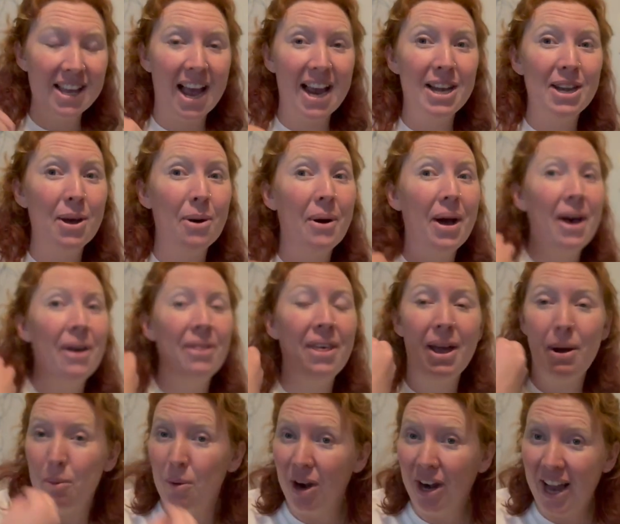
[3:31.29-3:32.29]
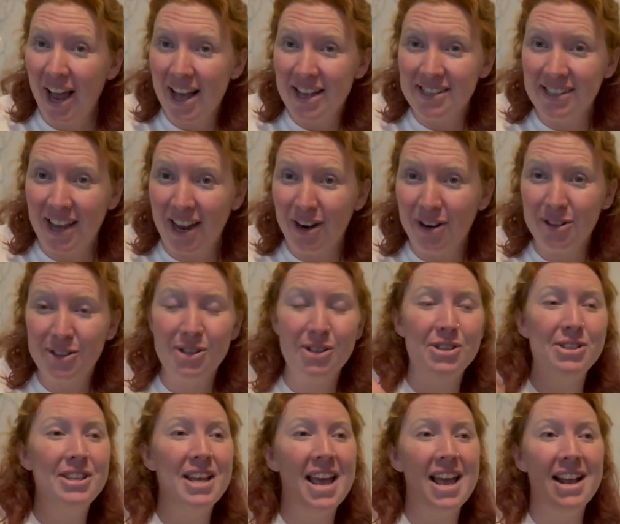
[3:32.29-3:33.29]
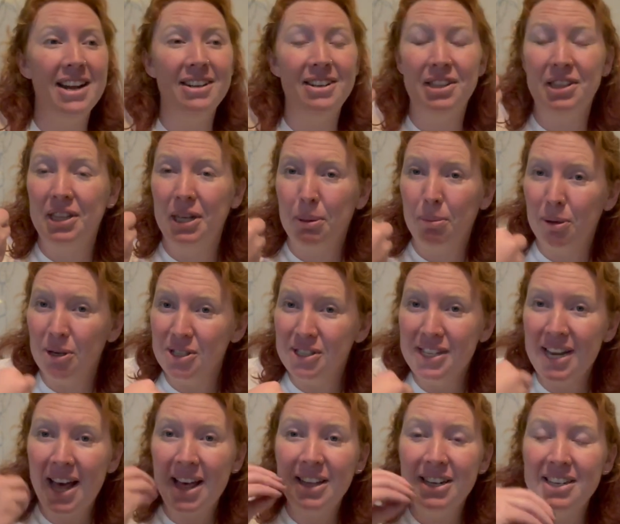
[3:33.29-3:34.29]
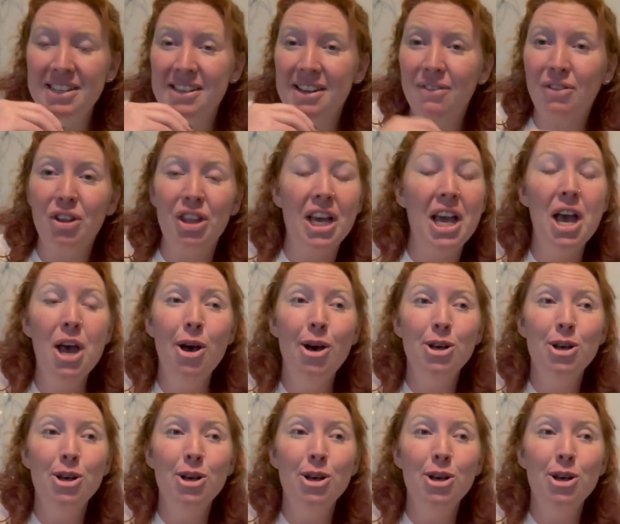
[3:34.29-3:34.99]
I know how they work as characters and their personalities and everything.